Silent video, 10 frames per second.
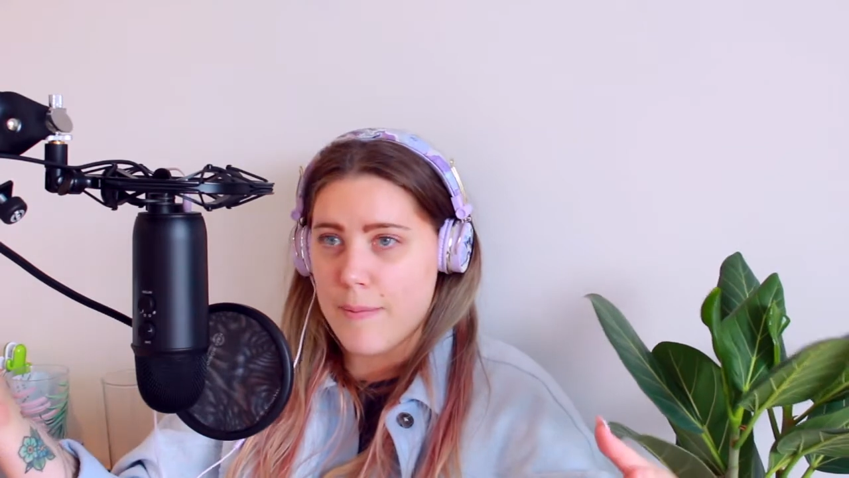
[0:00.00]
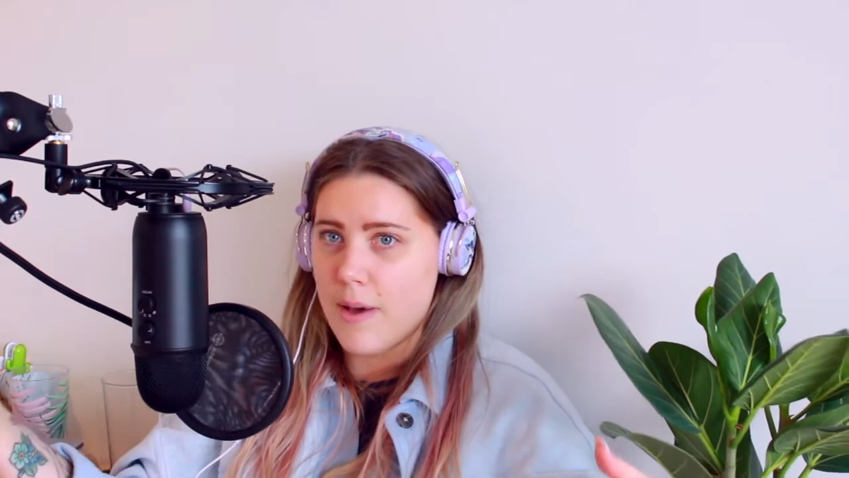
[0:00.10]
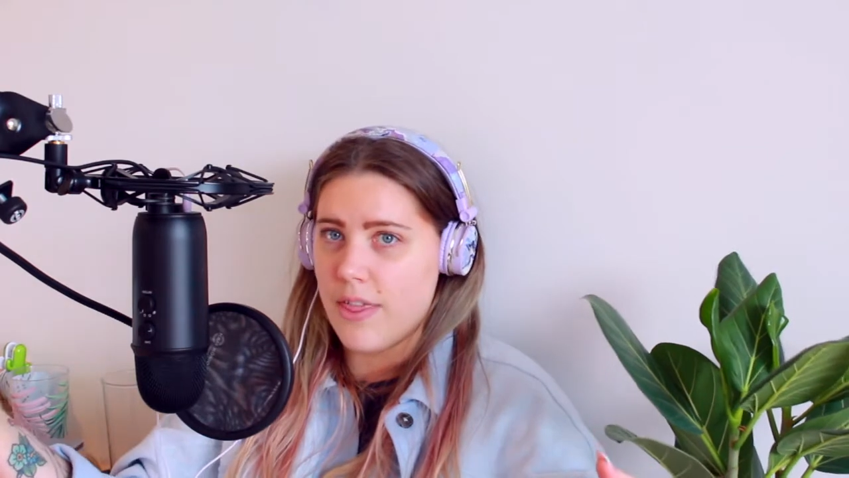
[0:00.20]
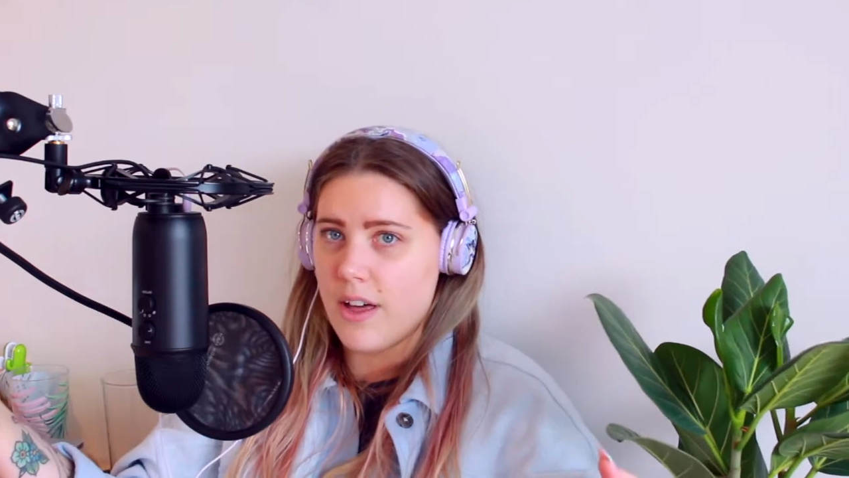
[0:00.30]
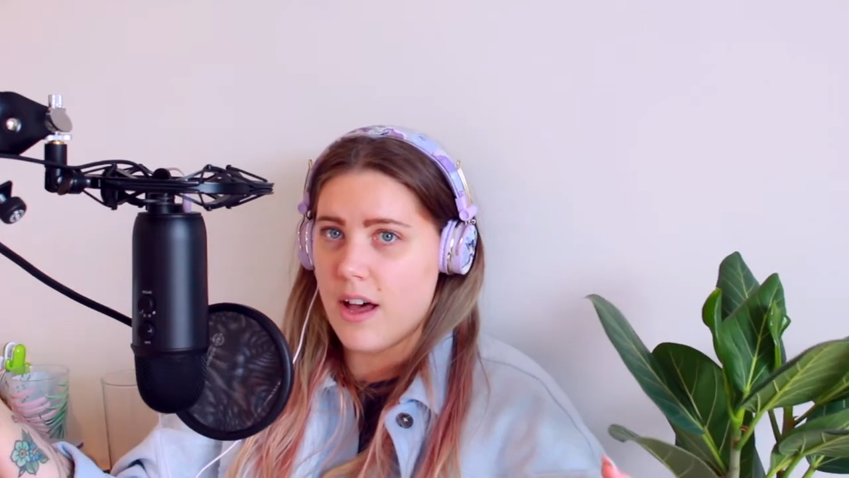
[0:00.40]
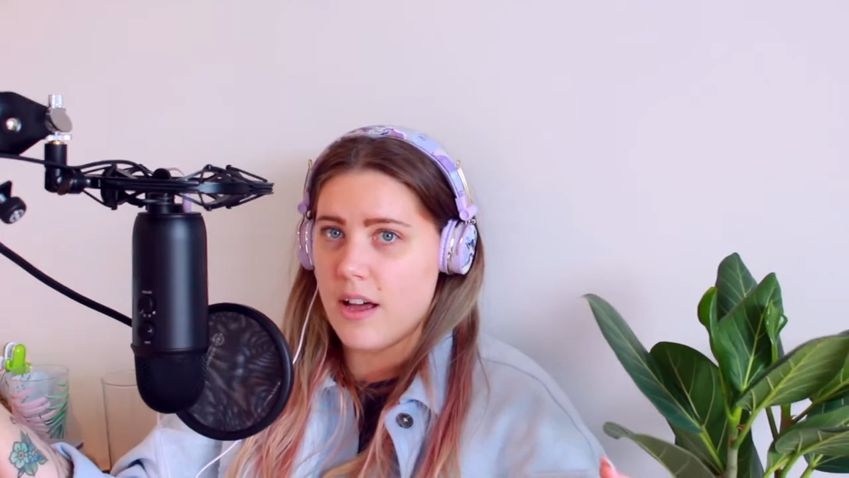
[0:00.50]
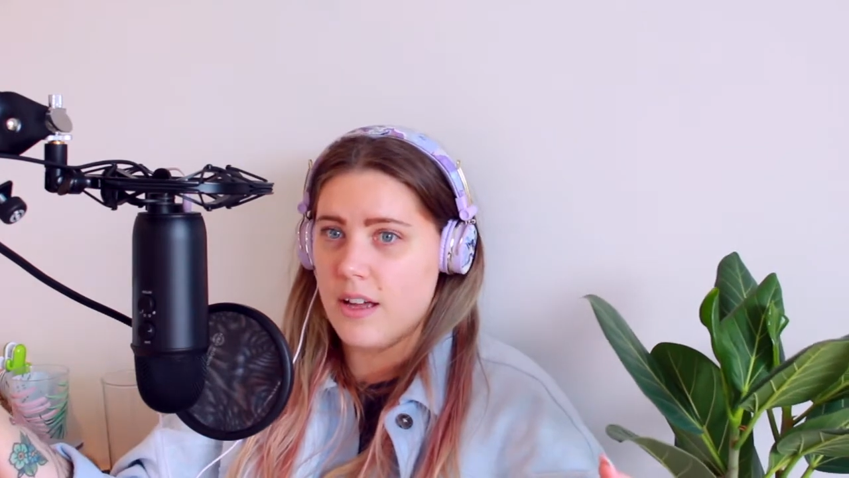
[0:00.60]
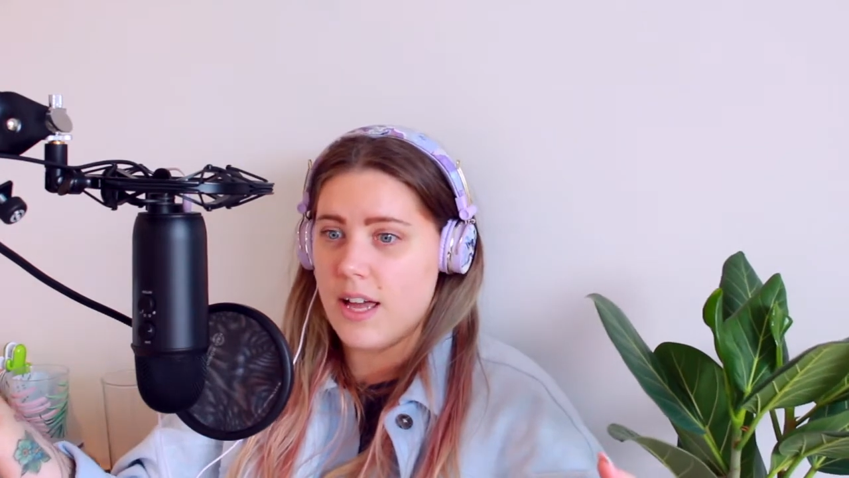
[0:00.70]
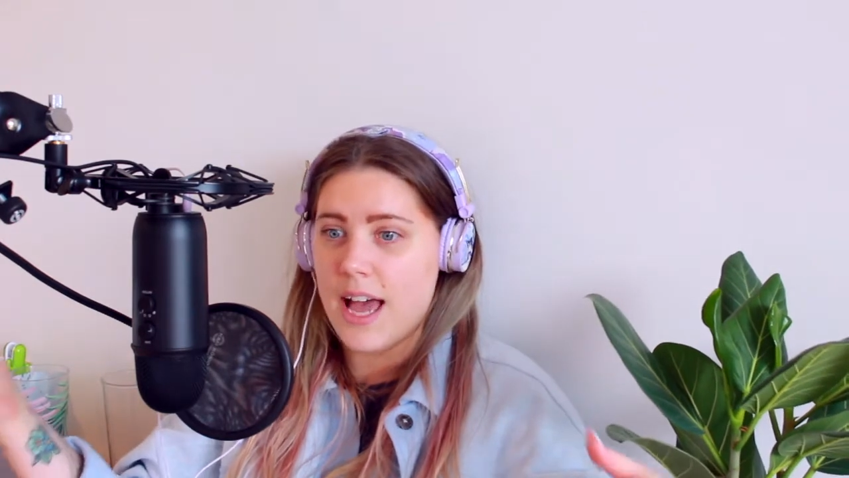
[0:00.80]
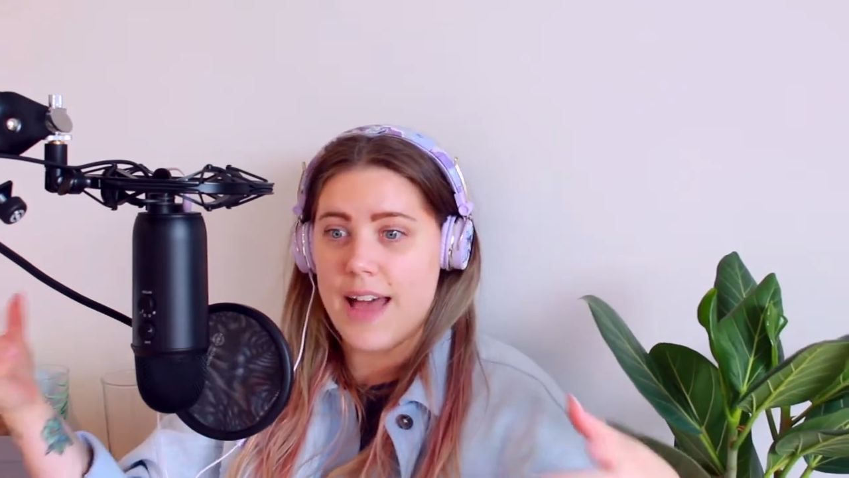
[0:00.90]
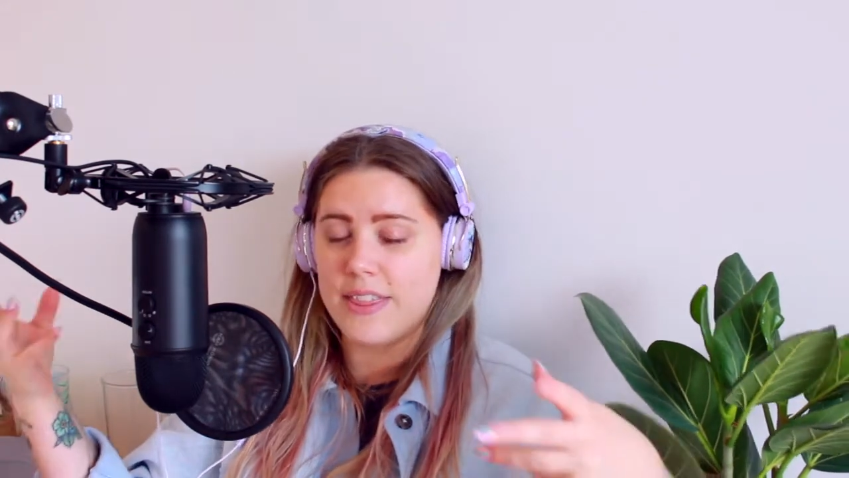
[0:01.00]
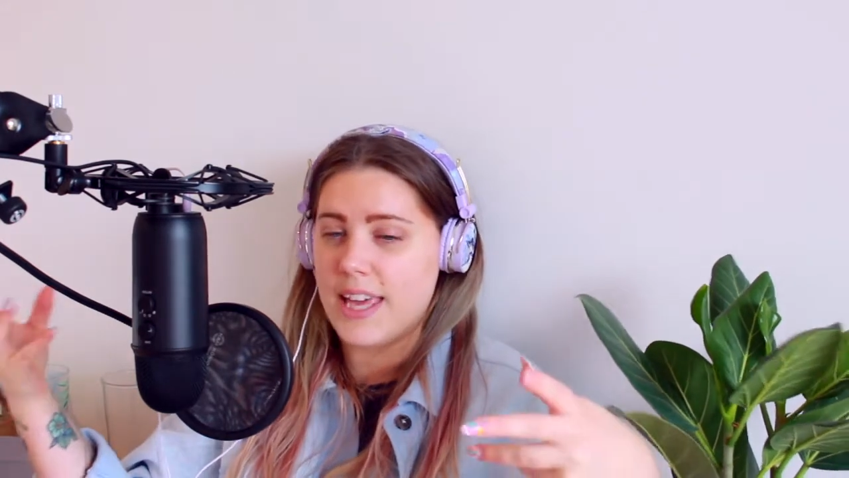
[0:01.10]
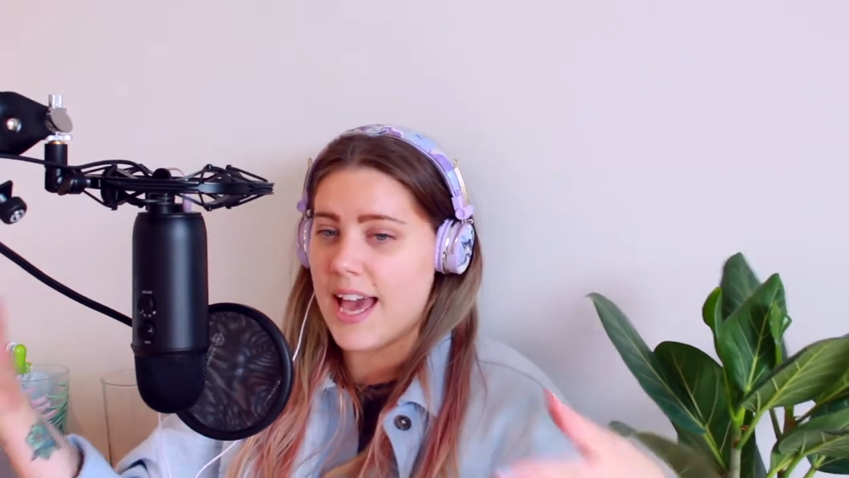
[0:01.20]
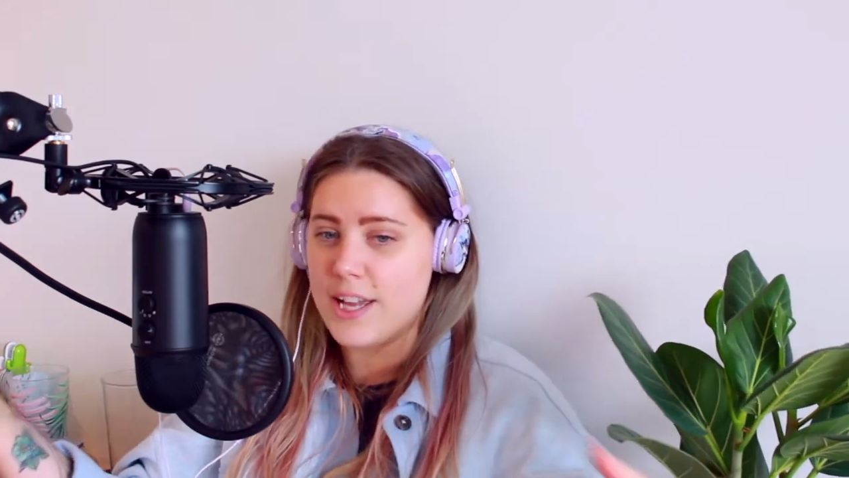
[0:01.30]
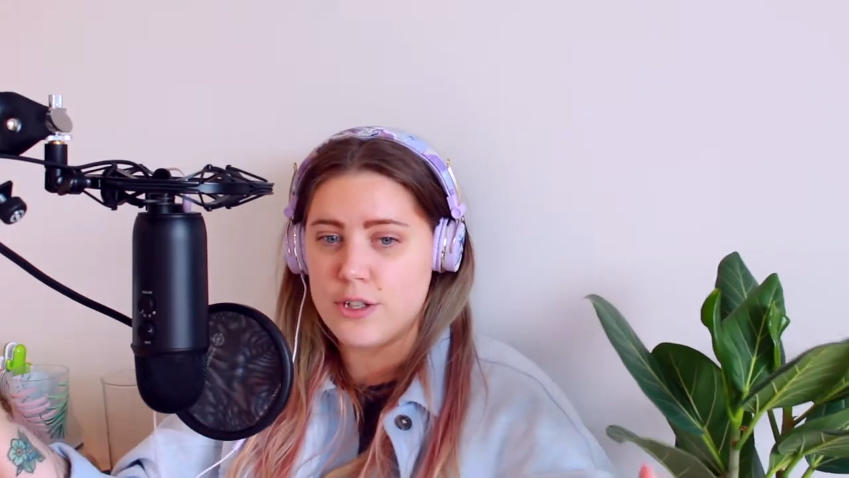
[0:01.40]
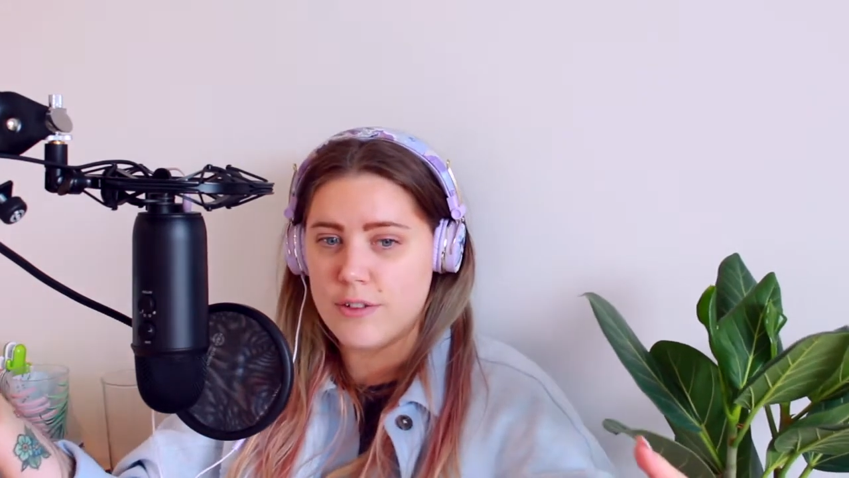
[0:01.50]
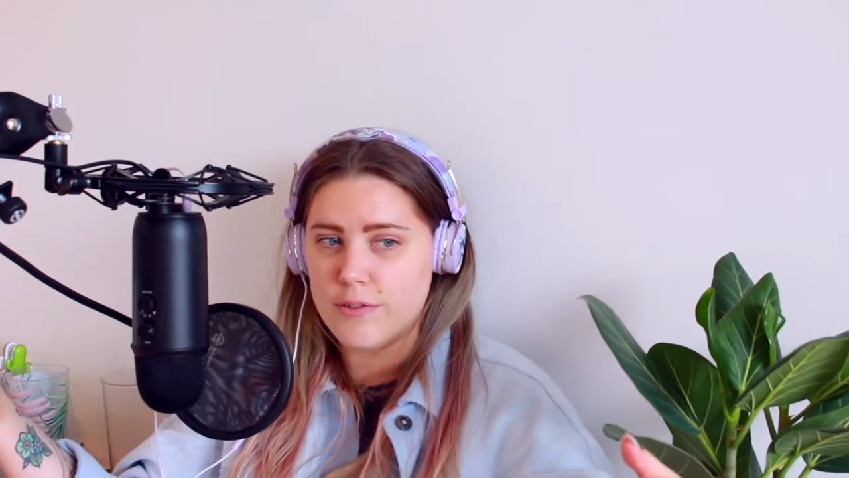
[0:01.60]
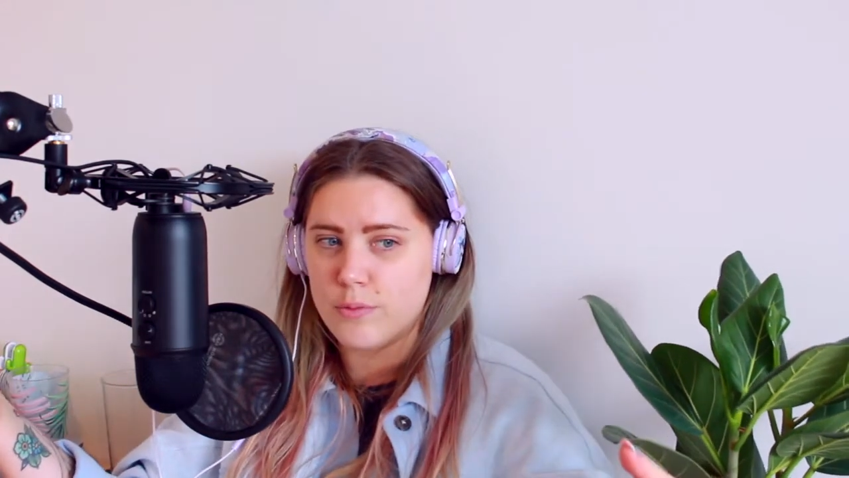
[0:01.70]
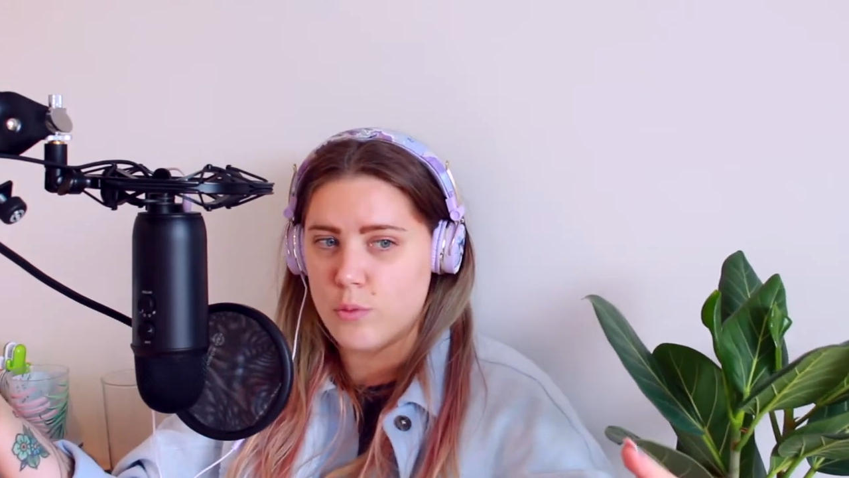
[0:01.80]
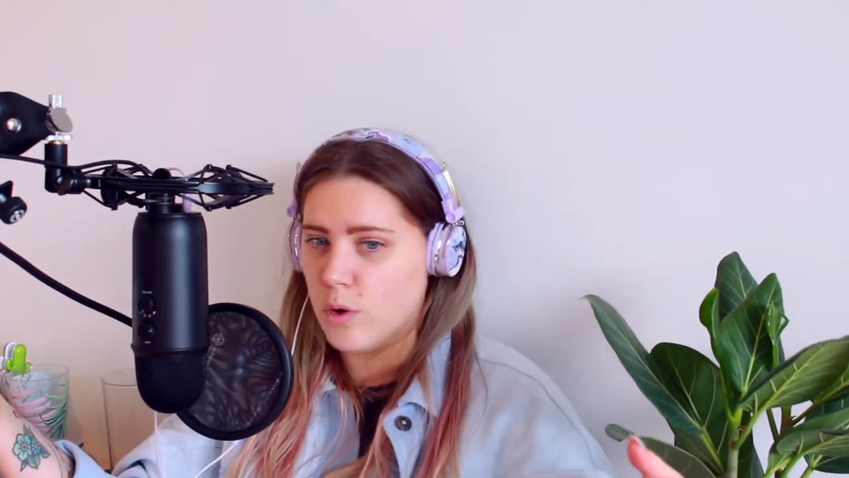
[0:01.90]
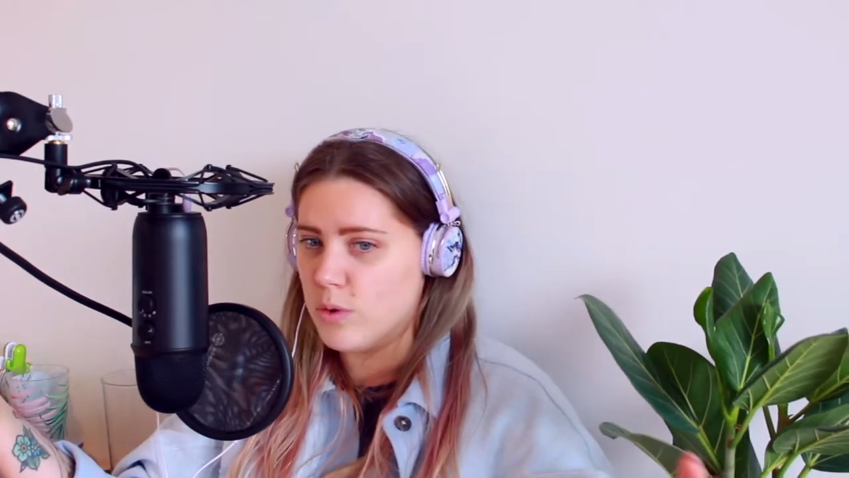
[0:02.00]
my mother at the age of,